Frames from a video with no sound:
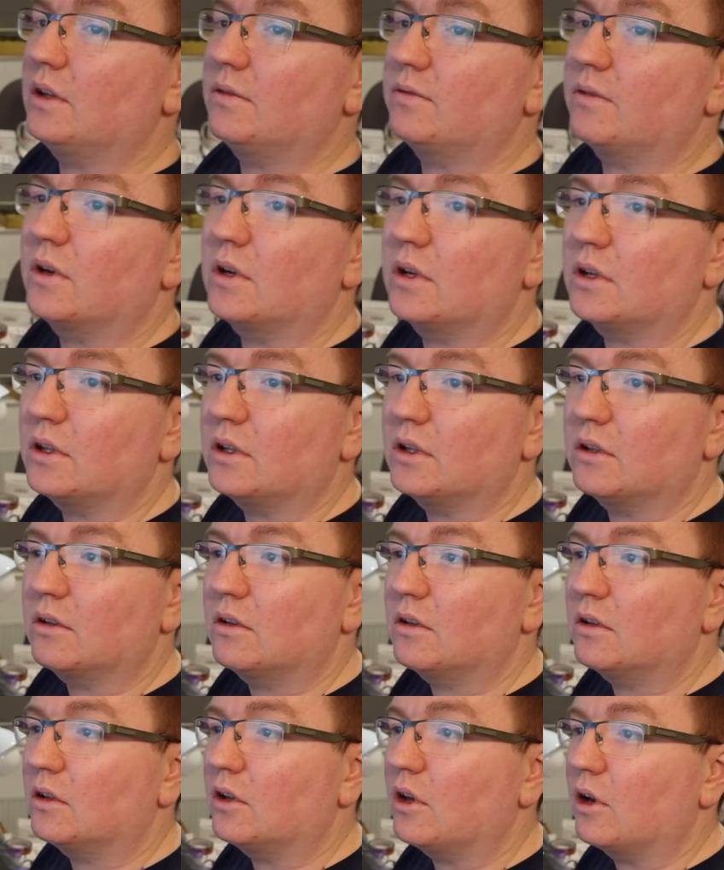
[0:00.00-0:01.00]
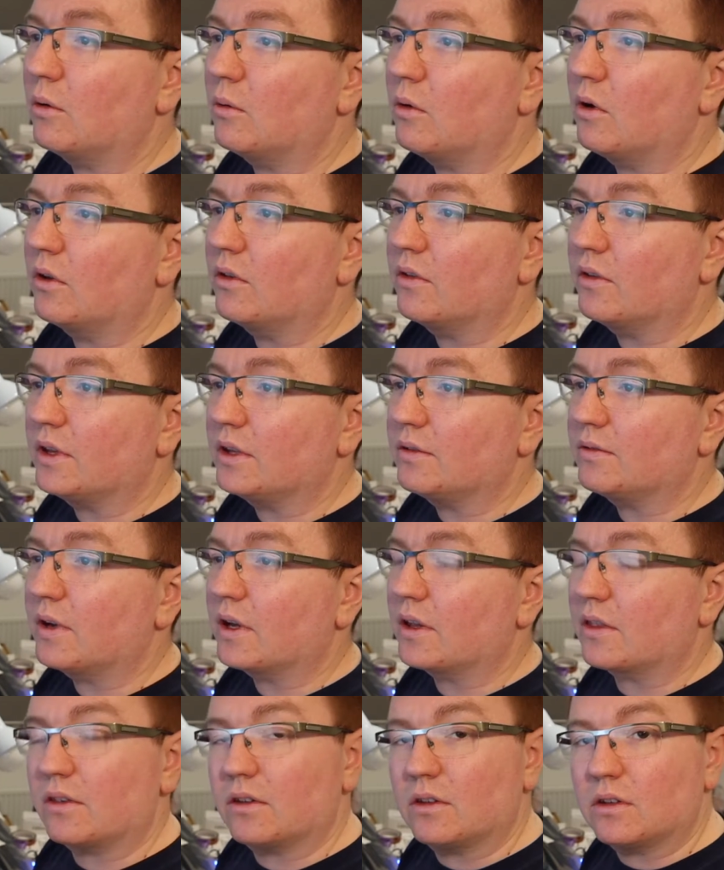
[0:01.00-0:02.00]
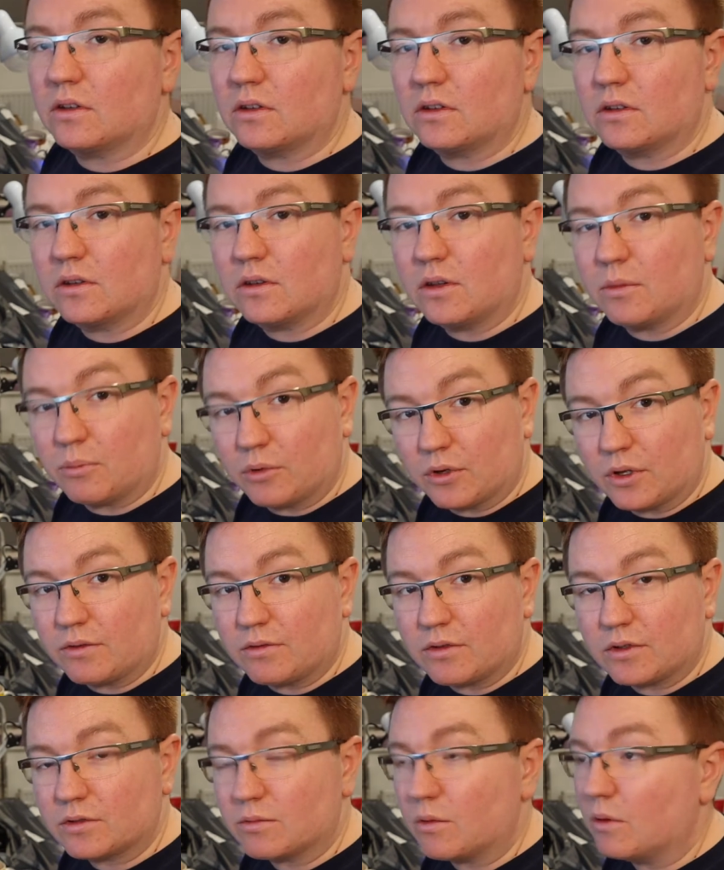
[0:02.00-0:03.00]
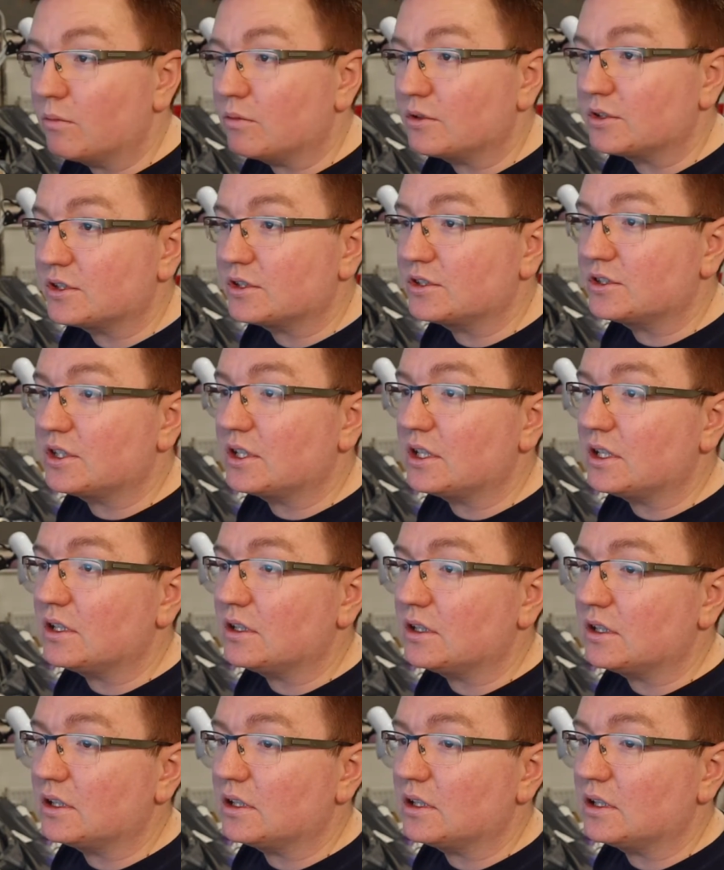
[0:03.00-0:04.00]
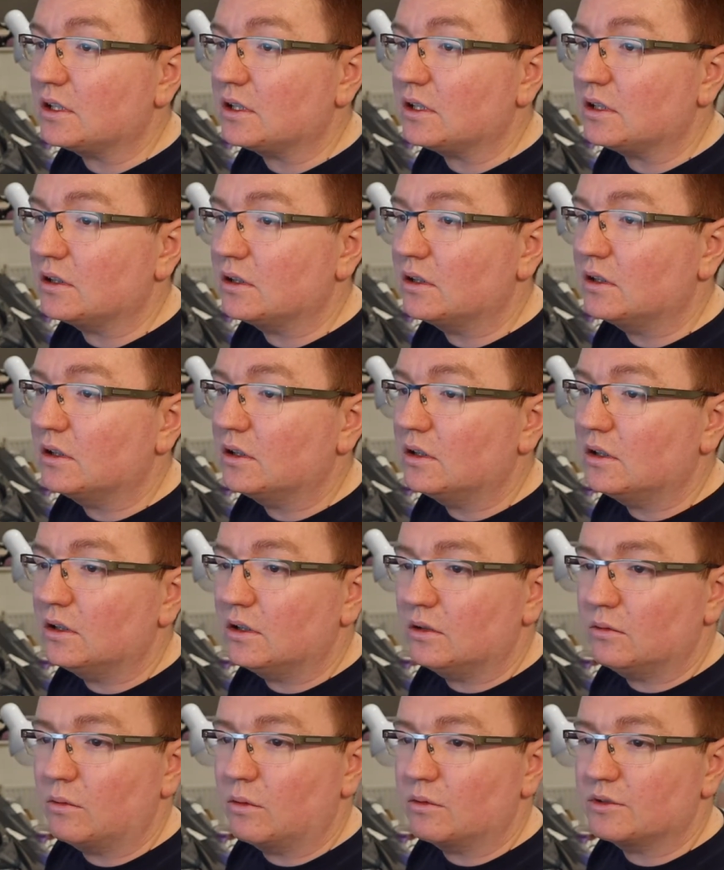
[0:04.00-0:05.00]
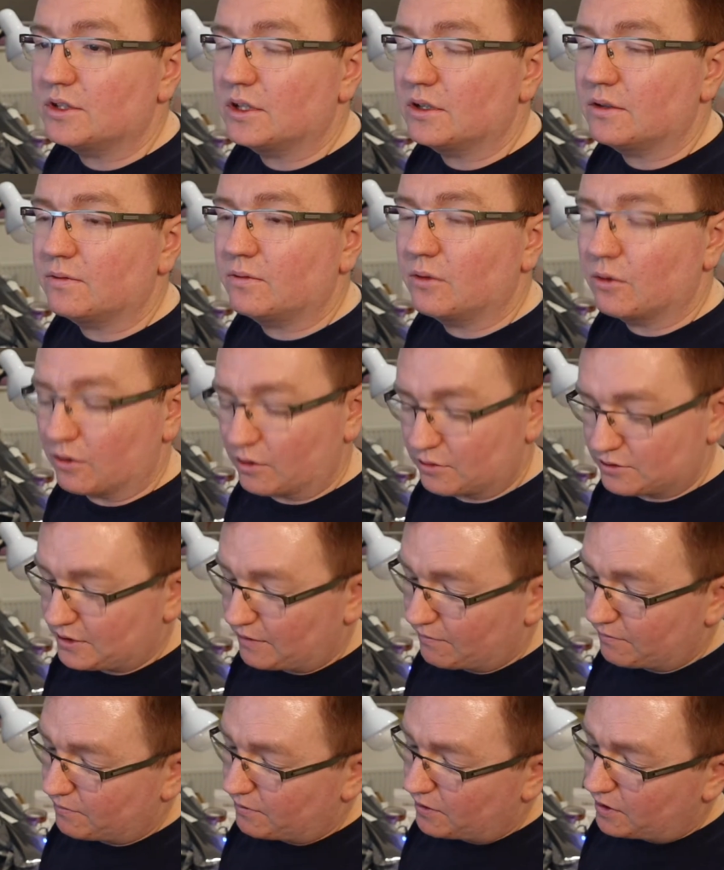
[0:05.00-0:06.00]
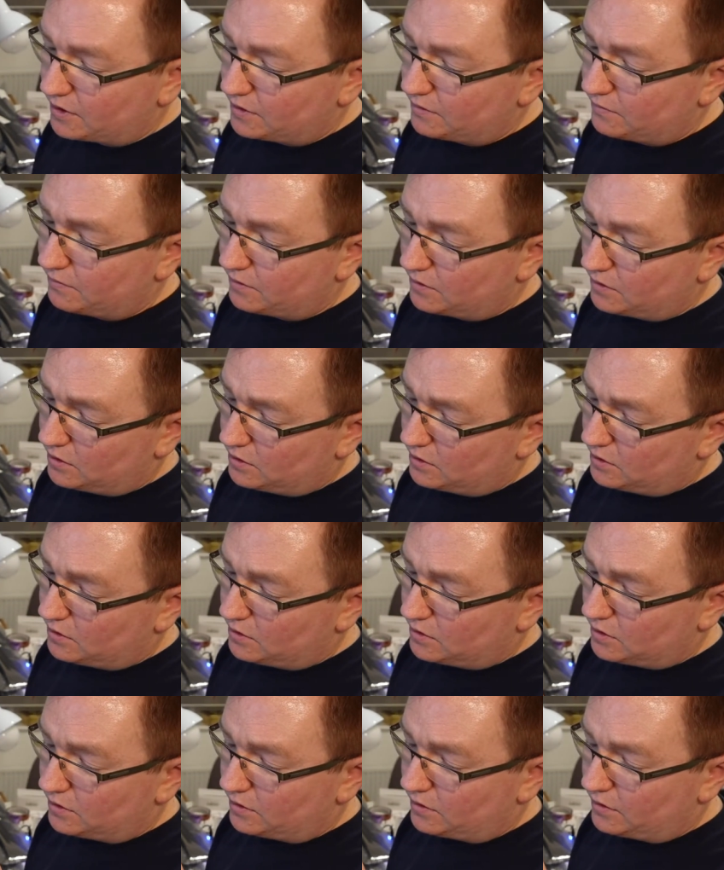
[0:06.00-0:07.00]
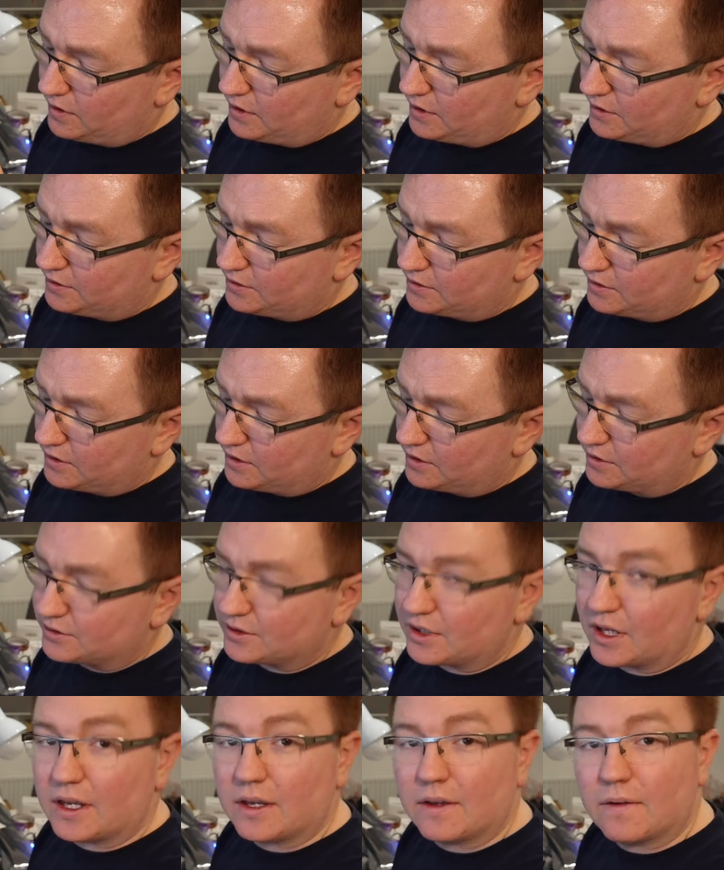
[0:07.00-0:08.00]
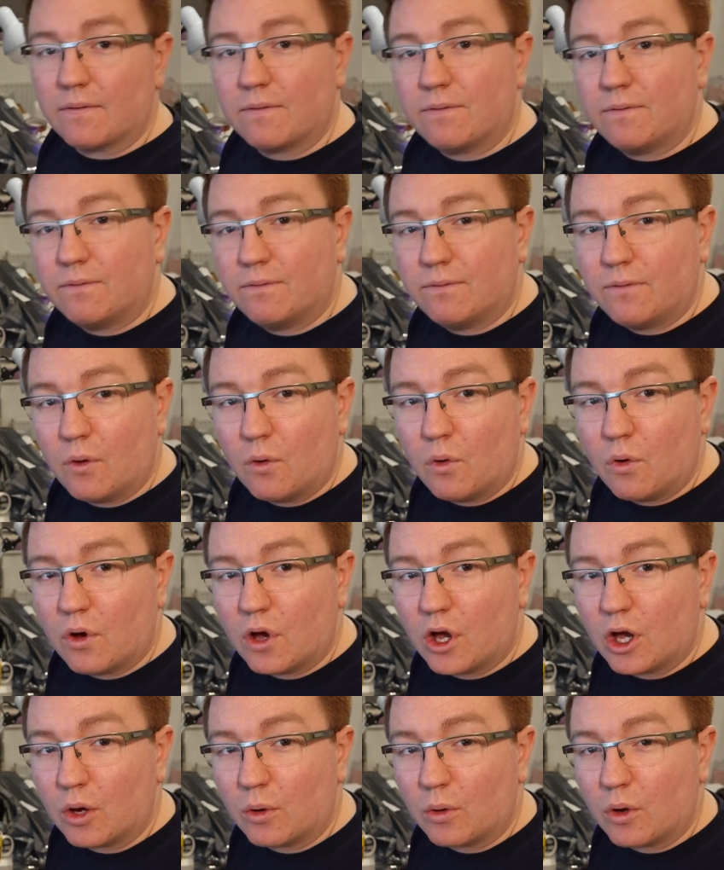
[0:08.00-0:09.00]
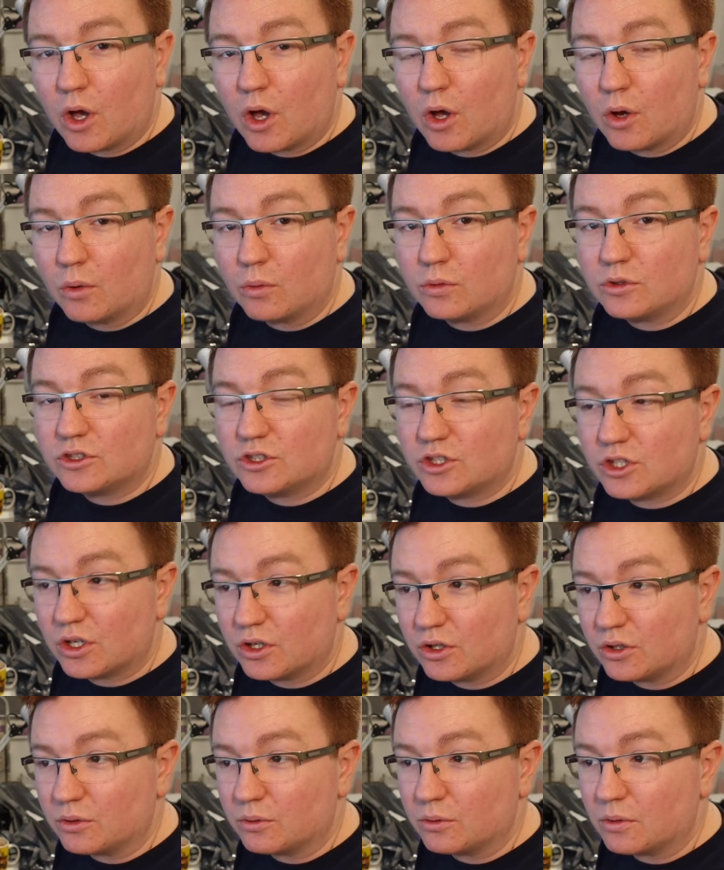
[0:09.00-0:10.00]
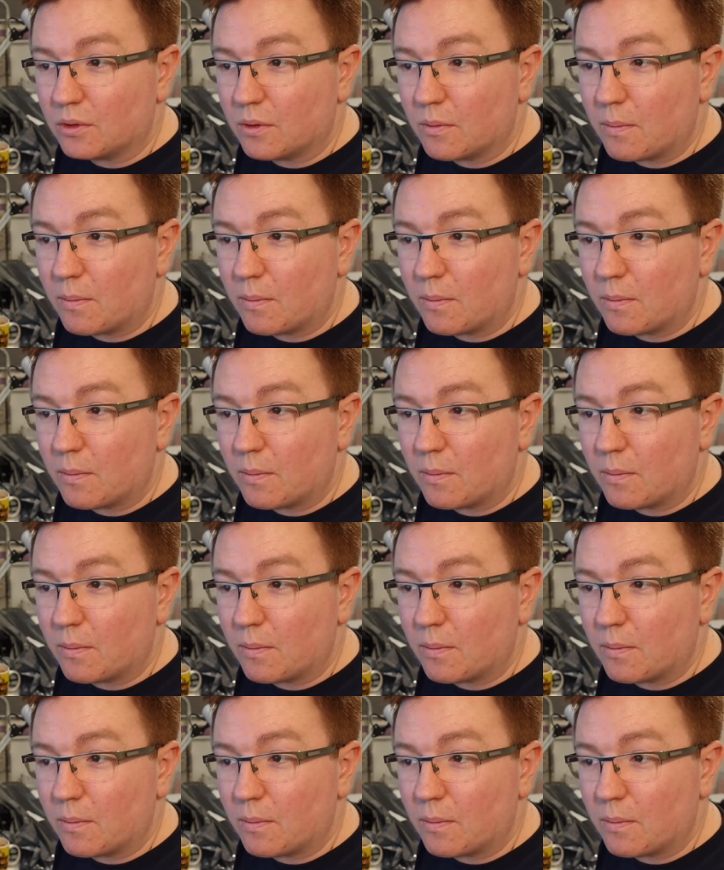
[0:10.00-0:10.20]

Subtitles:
if I go on the fact that the previous one was a CD, what was it, 4075, this is a 4002,